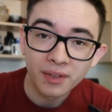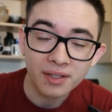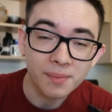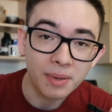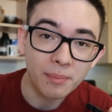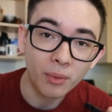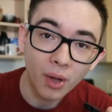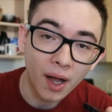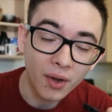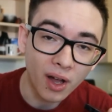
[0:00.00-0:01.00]
Some people
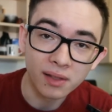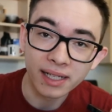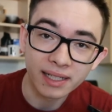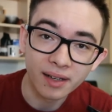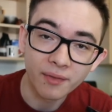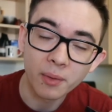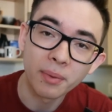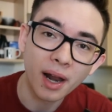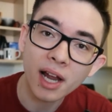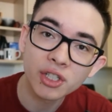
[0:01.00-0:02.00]
uh, not liking it ever,
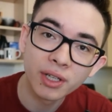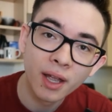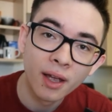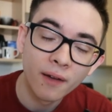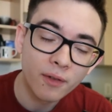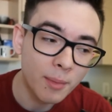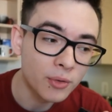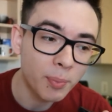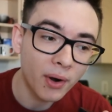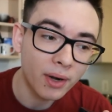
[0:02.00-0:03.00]
but actually, for the
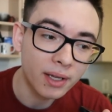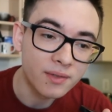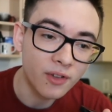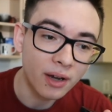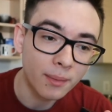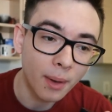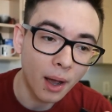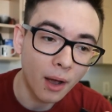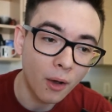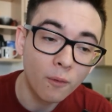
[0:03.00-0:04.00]
most part, it's been
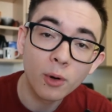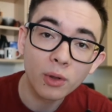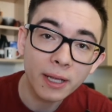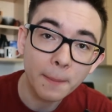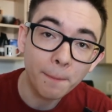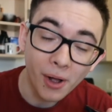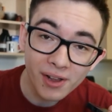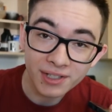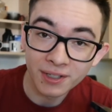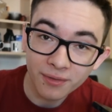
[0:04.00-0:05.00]
uh, overly
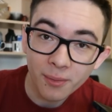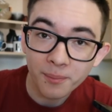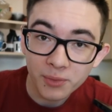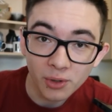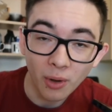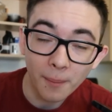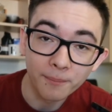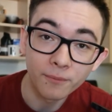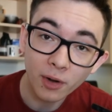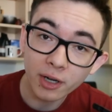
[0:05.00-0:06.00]
positive. So
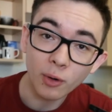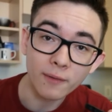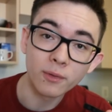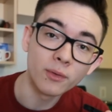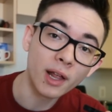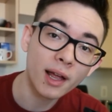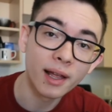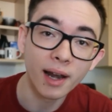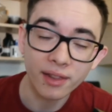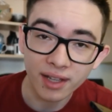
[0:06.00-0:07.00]
I'm very grateful for that,
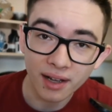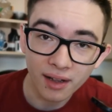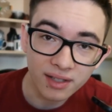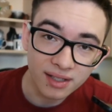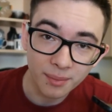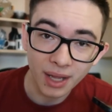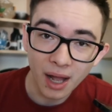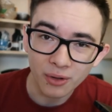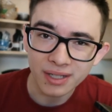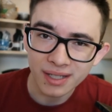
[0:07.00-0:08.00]
and I think uh, this is something I'll